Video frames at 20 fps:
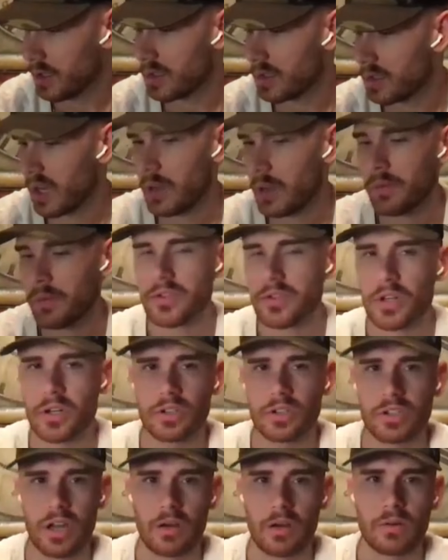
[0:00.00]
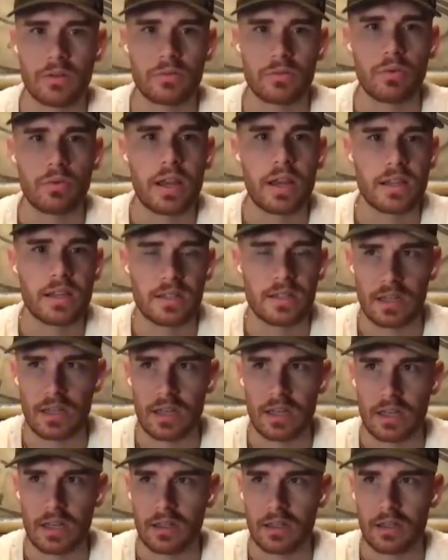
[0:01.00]
the type of church i was raised
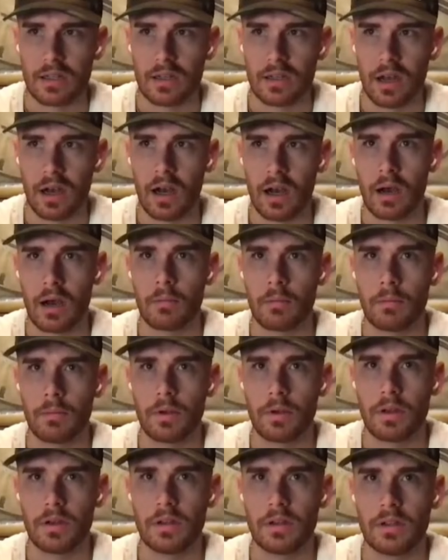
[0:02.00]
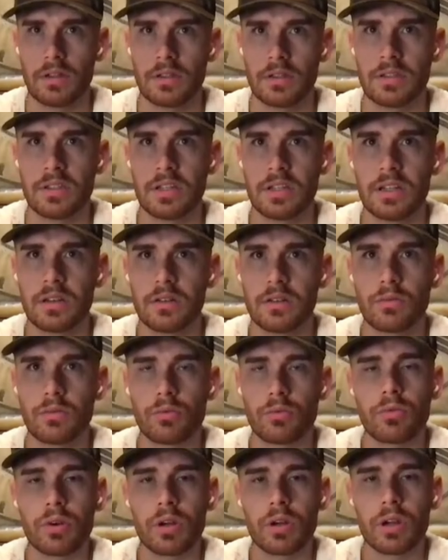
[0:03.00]
in um, didn't
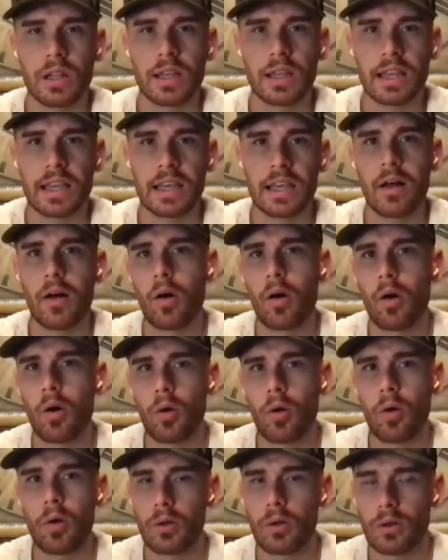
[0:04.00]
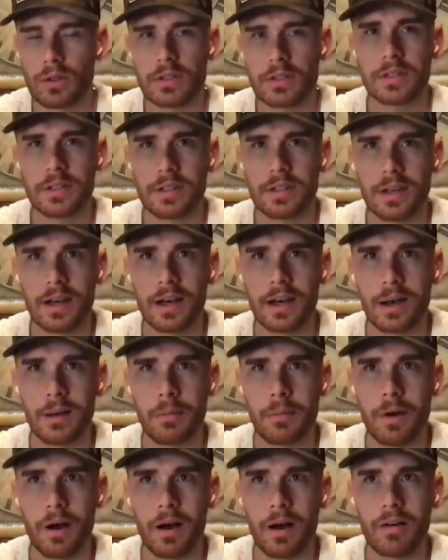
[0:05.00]
really get a hold
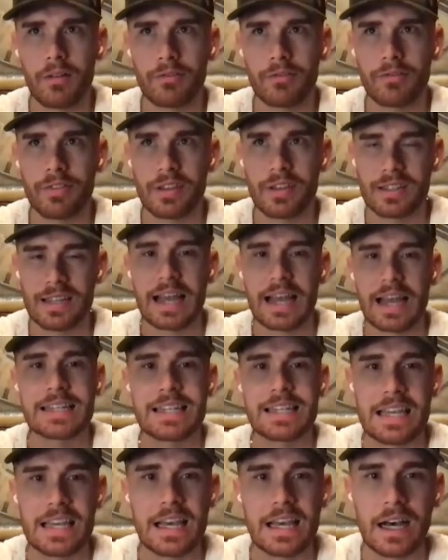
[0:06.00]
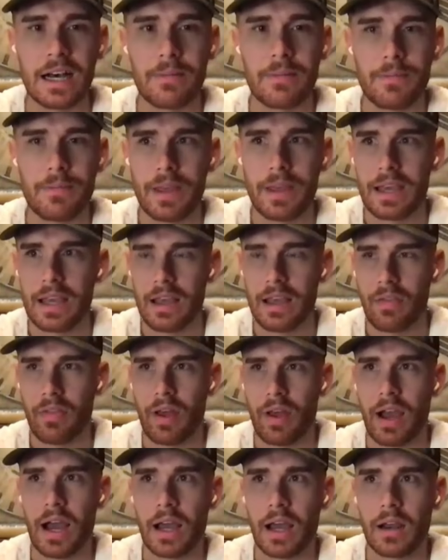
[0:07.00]
um, of this idea
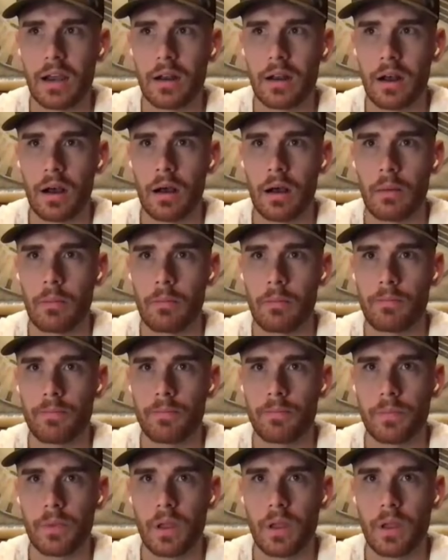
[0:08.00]
that um,